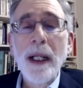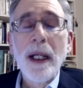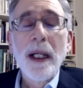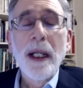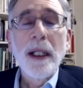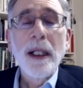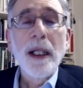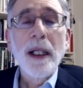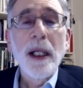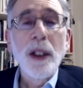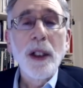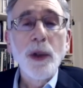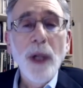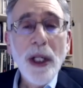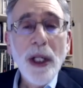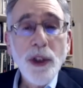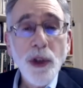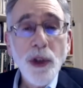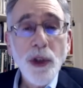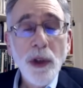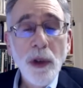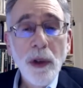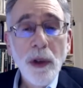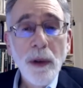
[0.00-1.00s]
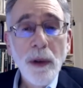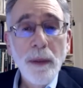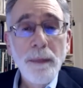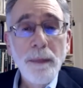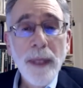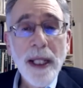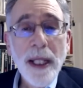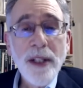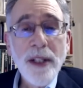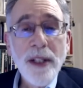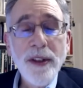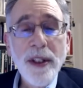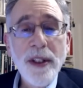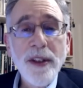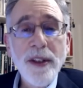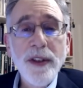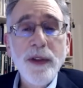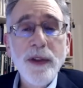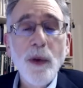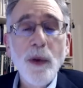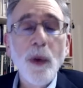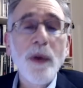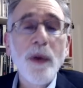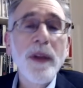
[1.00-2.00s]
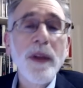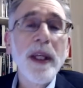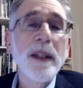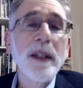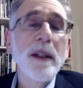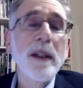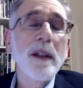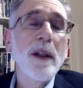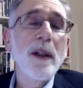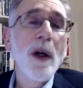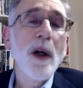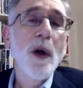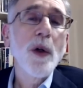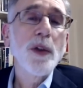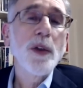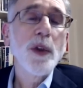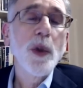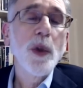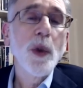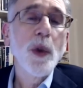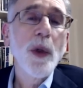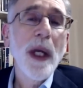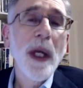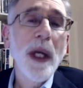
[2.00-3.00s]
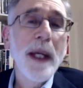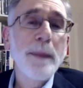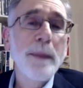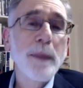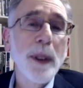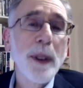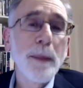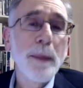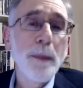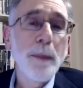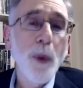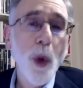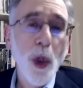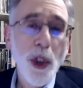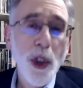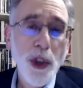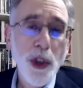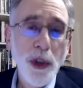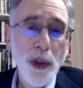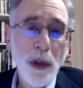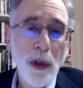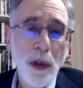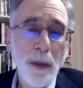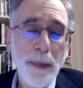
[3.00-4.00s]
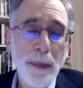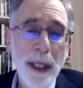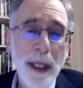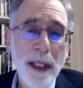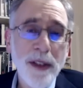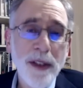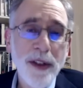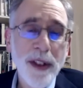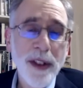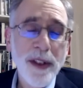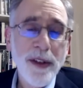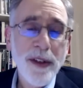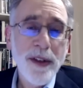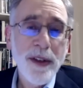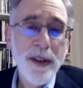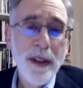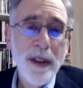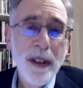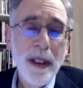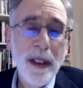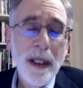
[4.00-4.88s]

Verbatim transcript: congressional basis or they could go to a proportional basis.